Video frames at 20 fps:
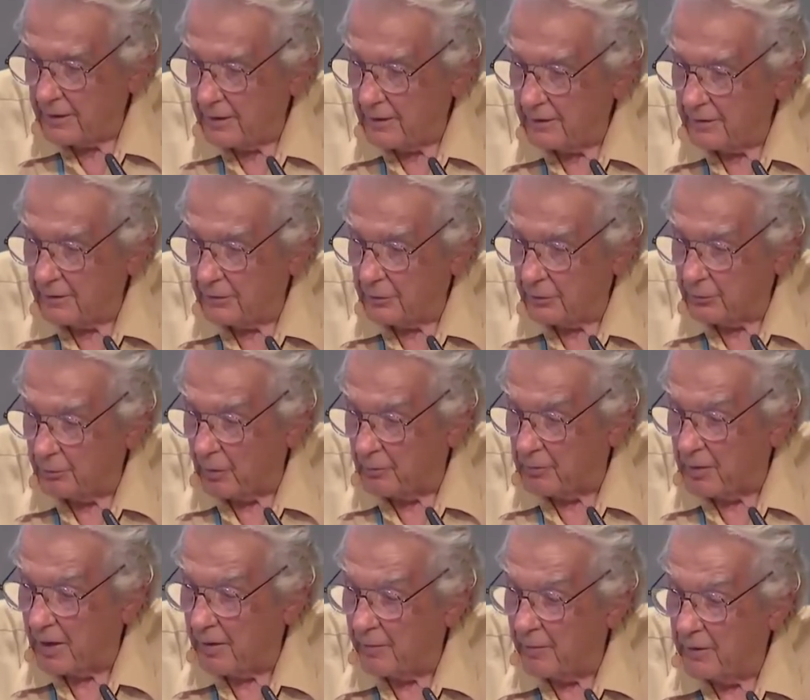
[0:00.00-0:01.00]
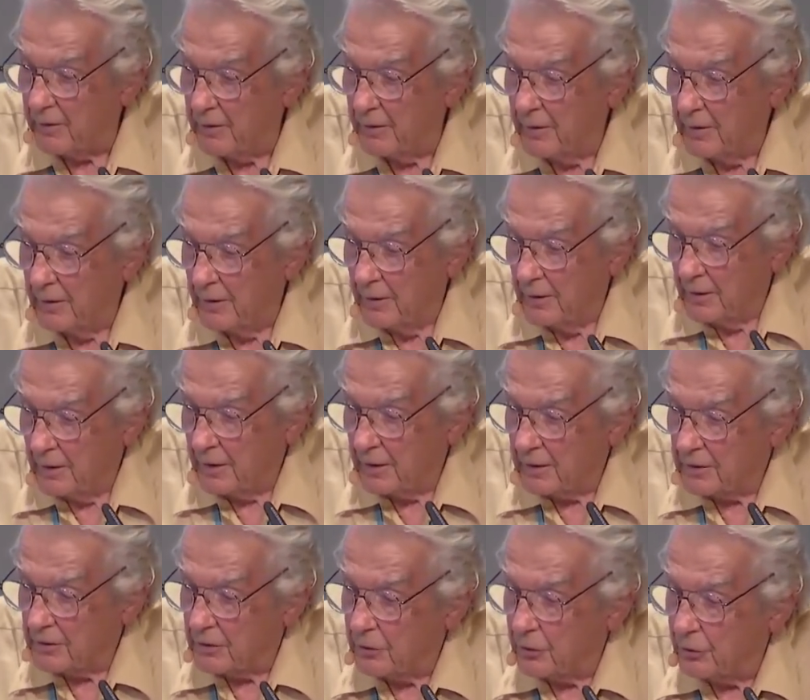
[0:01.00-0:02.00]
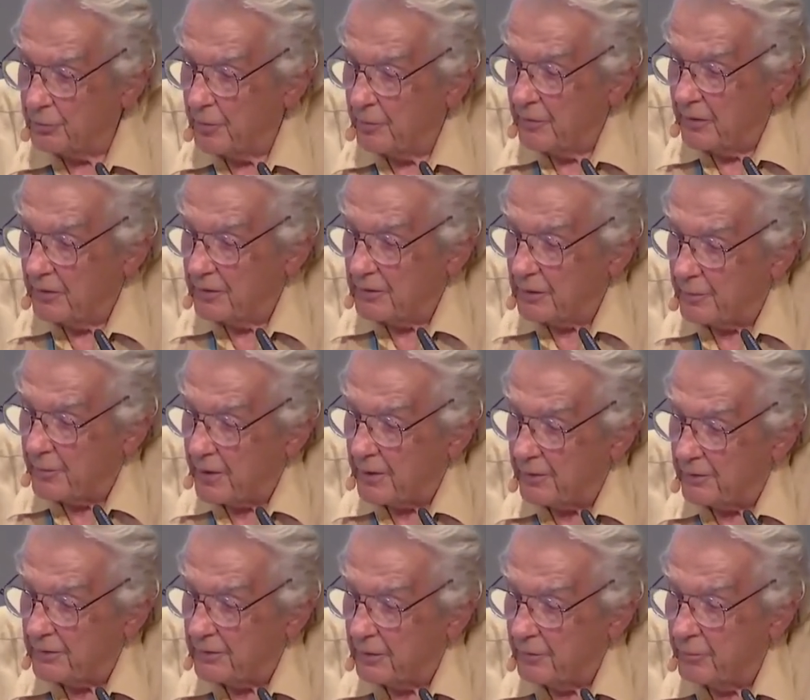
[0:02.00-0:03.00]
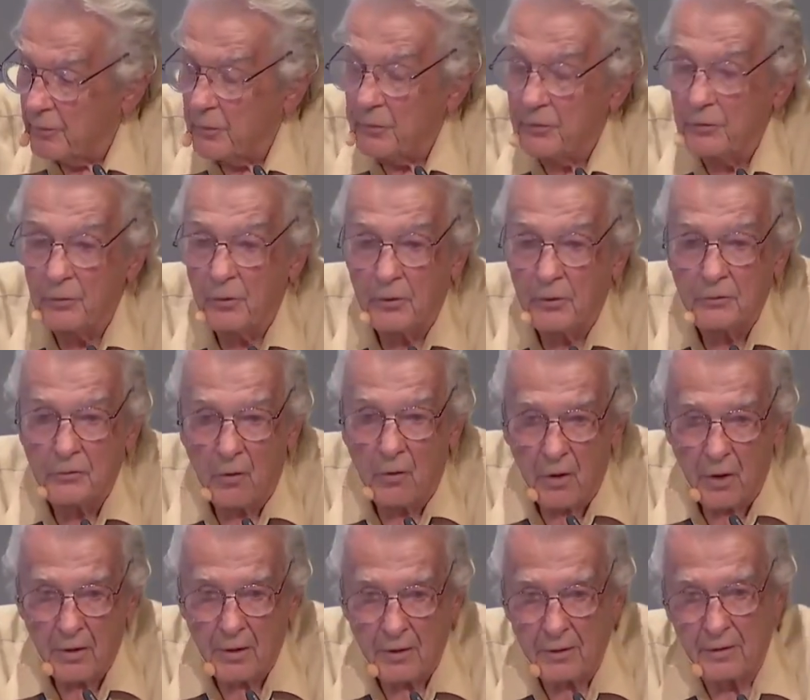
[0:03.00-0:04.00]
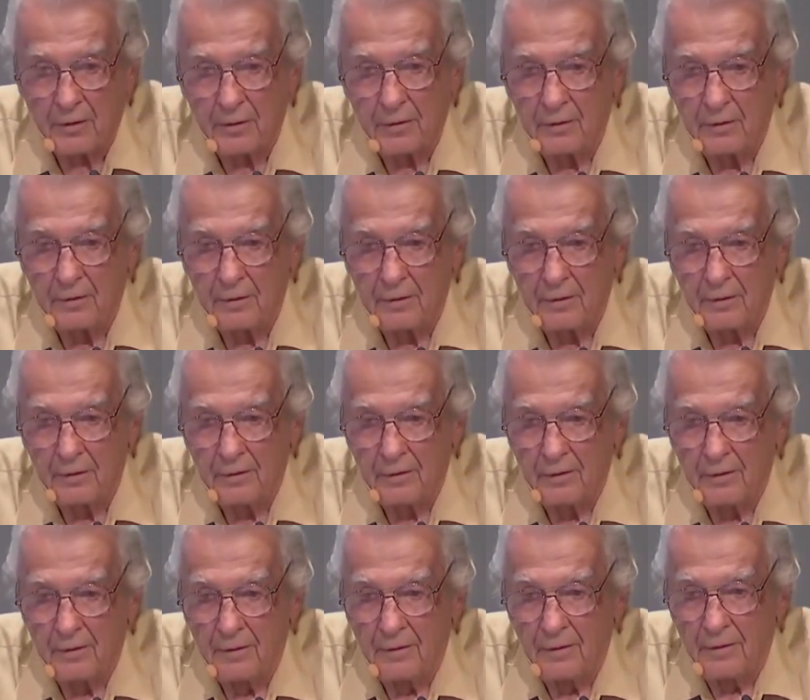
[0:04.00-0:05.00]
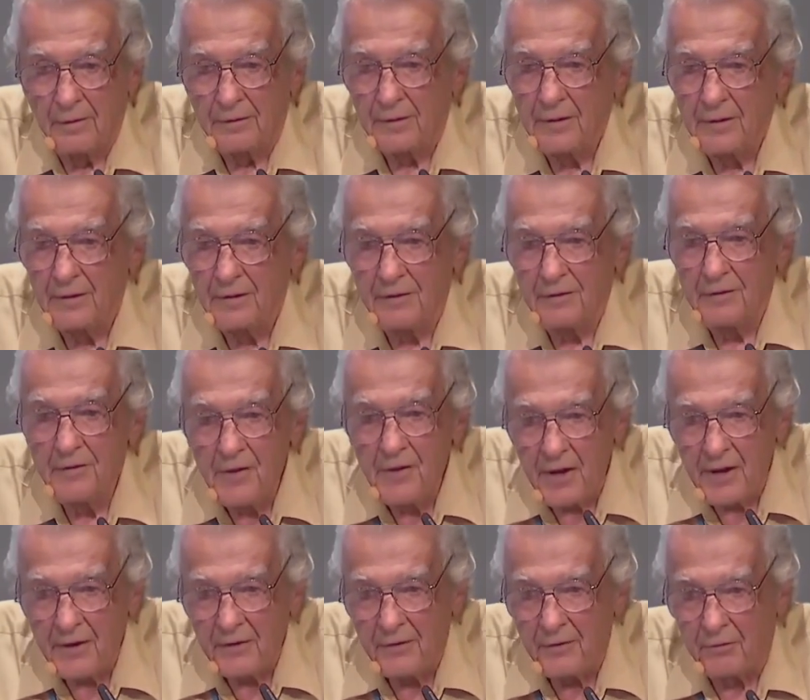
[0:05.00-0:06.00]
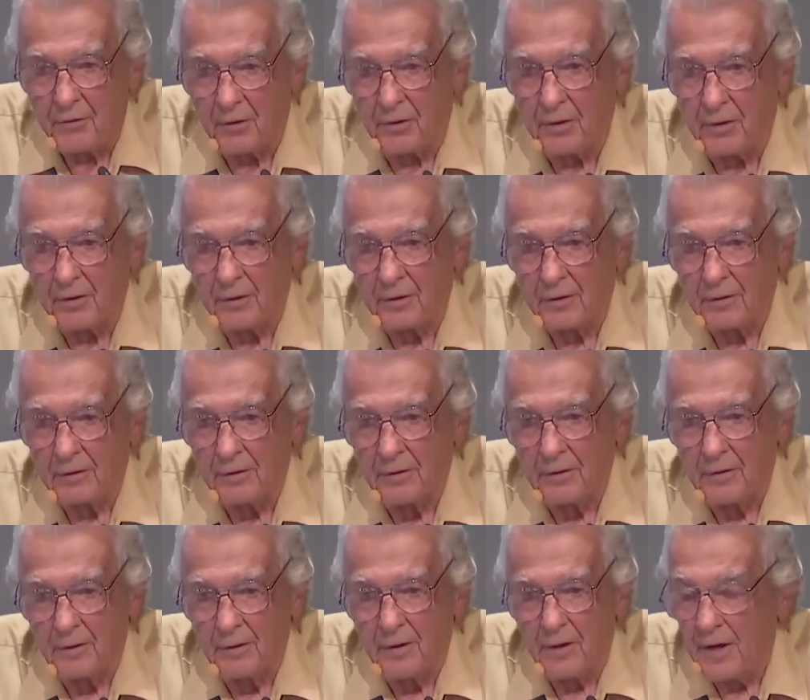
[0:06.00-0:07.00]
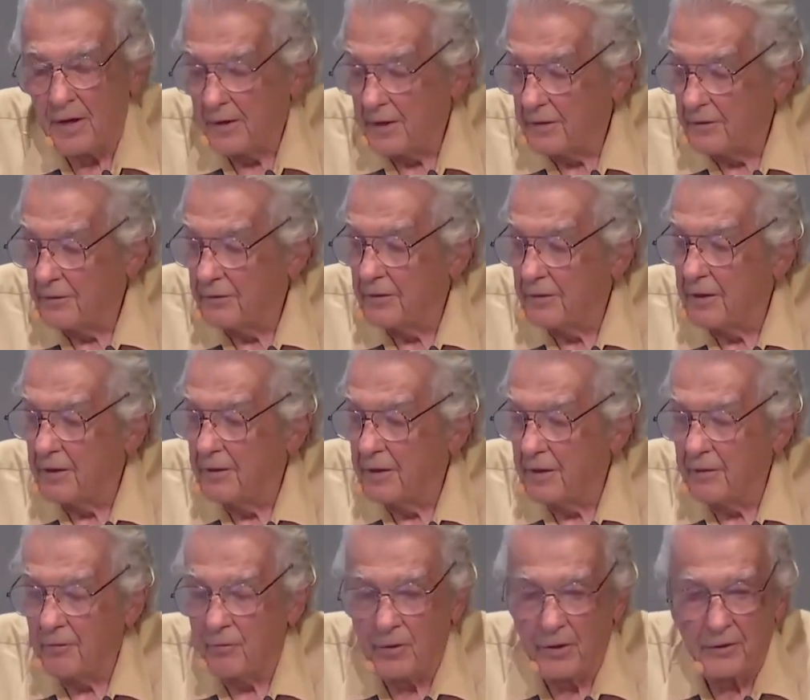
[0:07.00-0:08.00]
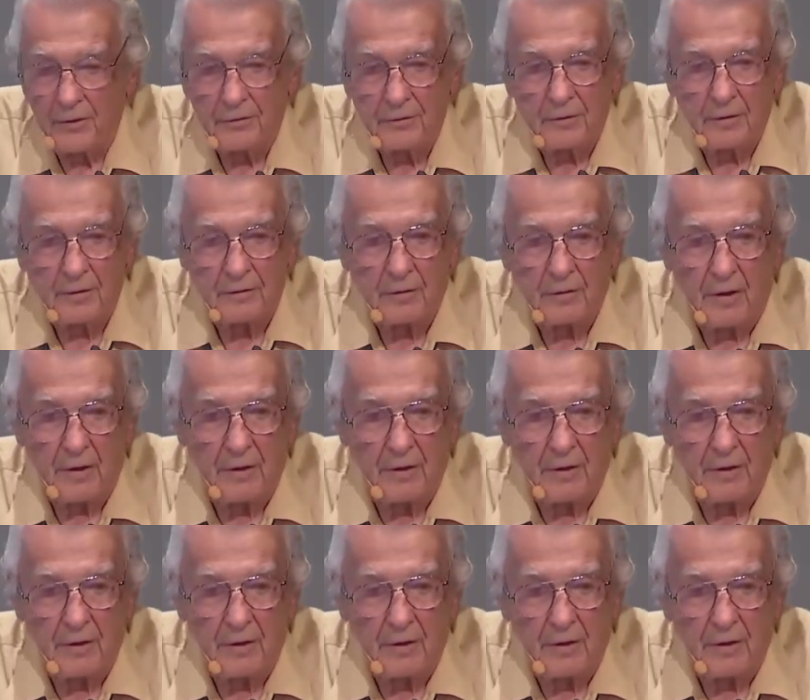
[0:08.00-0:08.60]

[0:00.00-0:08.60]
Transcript: say this to Obama, "Excuse me, Mr. President, but you're wrong." See, he's dead wrong. And I said that once,